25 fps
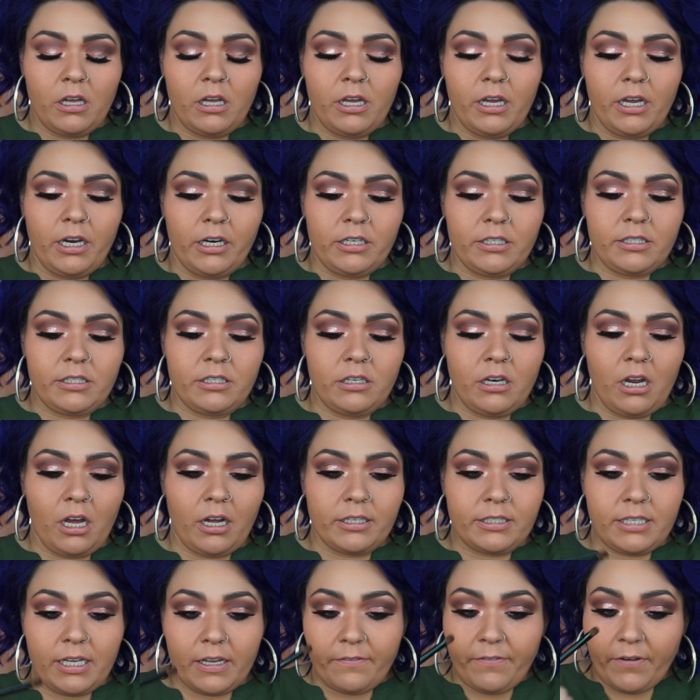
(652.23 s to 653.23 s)
It does
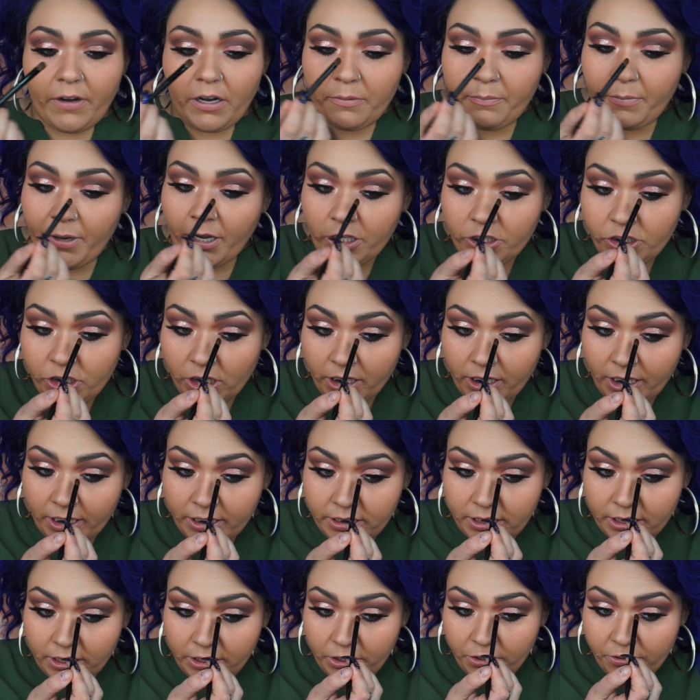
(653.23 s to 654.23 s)
not take very much. And I
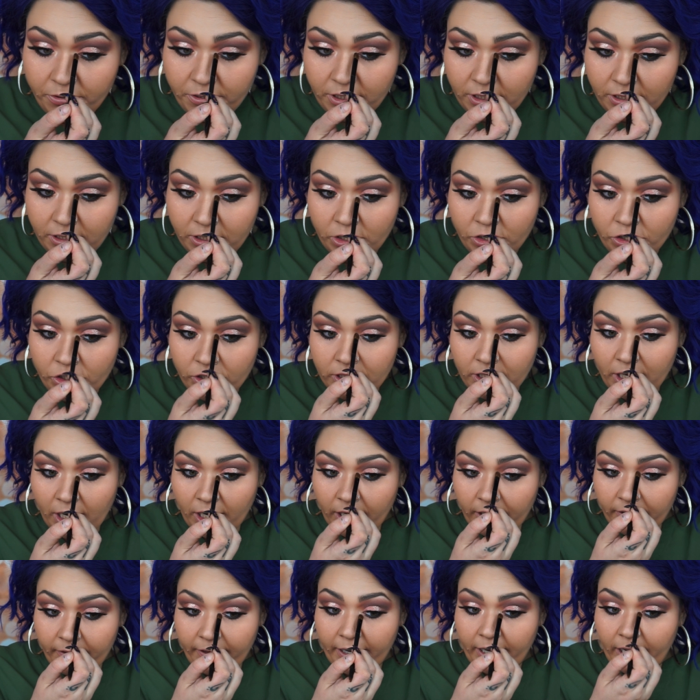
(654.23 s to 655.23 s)
did use this to just kind
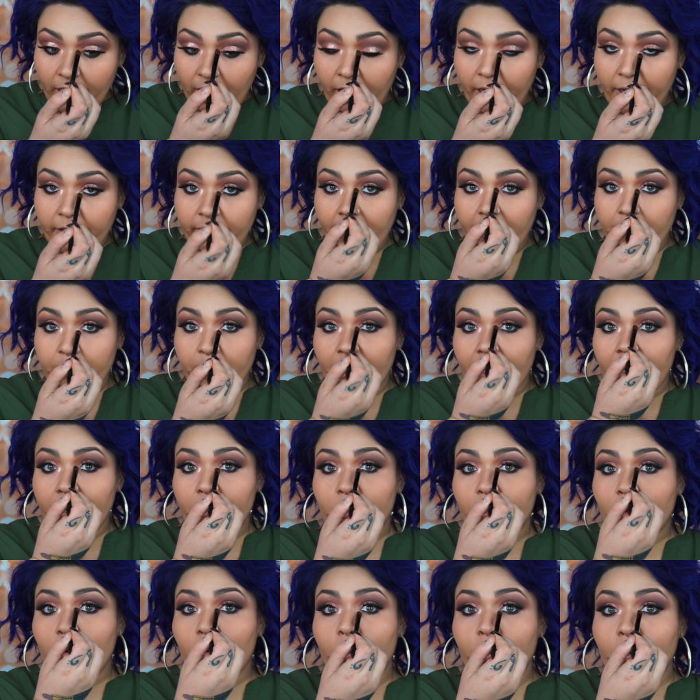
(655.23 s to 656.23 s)
of like highlight my inner
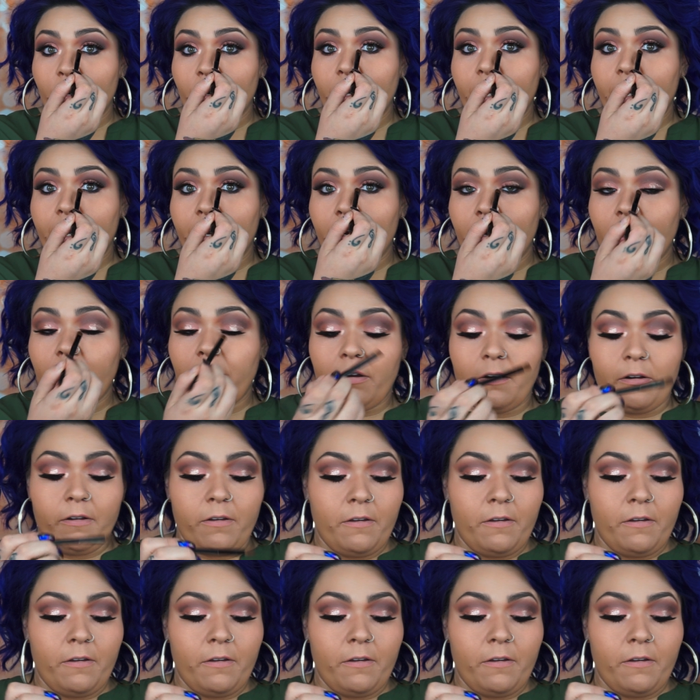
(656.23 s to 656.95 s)
corner here.